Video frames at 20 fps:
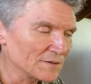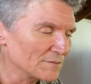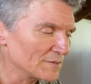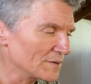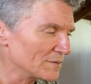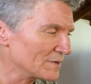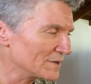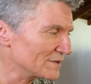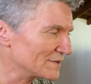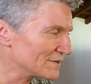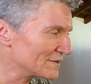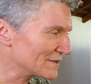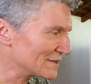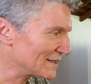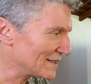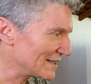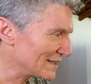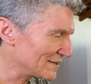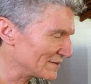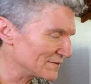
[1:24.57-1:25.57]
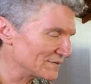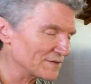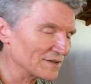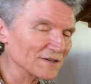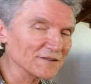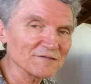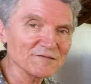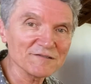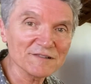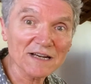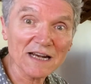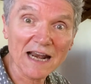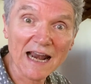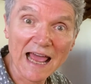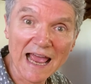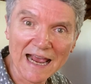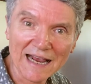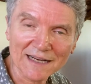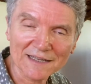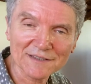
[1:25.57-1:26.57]
We want to kind of
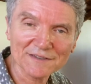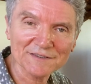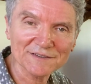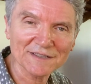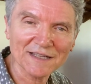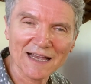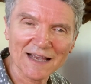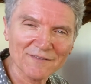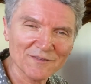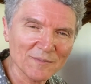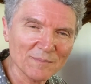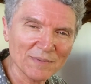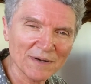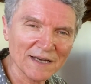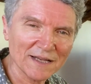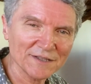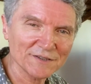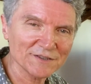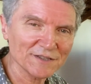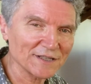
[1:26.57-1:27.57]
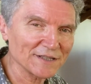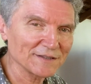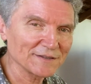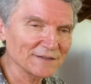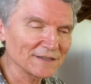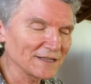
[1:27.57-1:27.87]
relax and have a pleasure.